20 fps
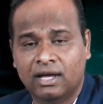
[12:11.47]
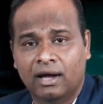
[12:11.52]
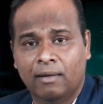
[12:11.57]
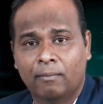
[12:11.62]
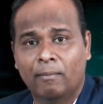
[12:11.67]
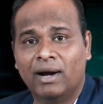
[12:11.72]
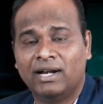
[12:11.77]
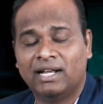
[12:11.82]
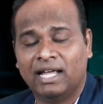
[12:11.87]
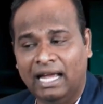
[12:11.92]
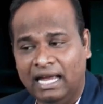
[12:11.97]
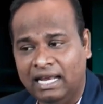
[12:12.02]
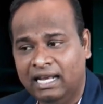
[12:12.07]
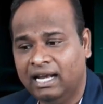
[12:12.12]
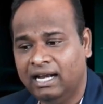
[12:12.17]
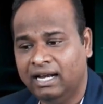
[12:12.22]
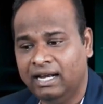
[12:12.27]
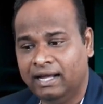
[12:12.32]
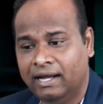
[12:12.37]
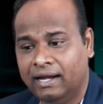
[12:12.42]
But in
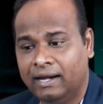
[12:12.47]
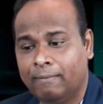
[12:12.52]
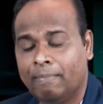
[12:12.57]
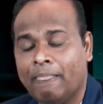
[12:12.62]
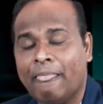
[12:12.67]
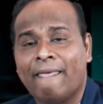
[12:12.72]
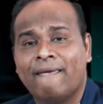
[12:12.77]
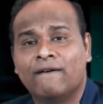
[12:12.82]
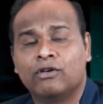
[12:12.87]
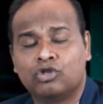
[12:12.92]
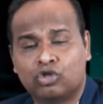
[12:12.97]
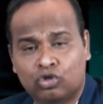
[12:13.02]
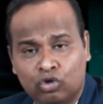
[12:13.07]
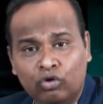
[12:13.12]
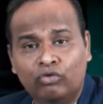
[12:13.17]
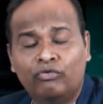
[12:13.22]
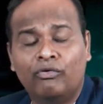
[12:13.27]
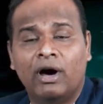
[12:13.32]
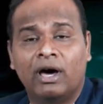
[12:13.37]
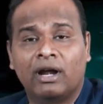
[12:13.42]
India, so
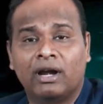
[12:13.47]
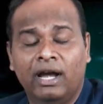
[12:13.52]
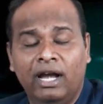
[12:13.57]
far,